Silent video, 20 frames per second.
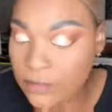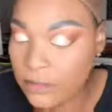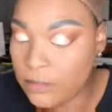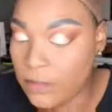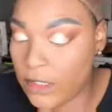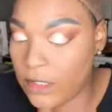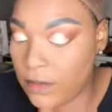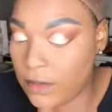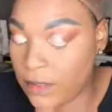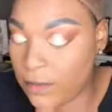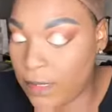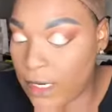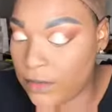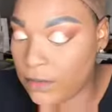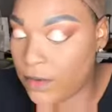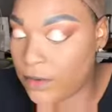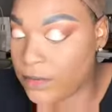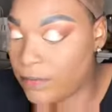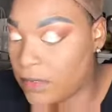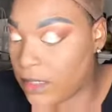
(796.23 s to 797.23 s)
Just going
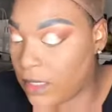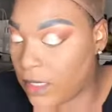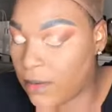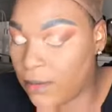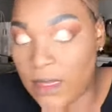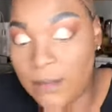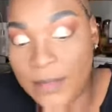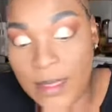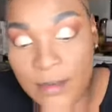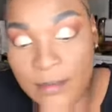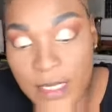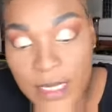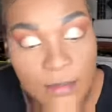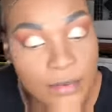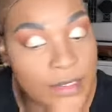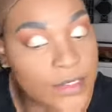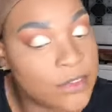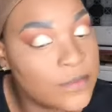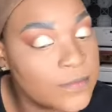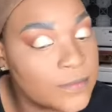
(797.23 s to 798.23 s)
back over all of those
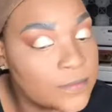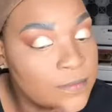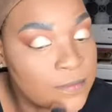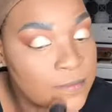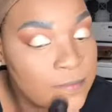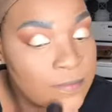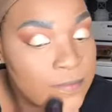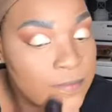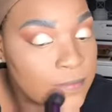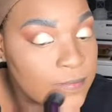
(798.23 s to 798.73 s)
areas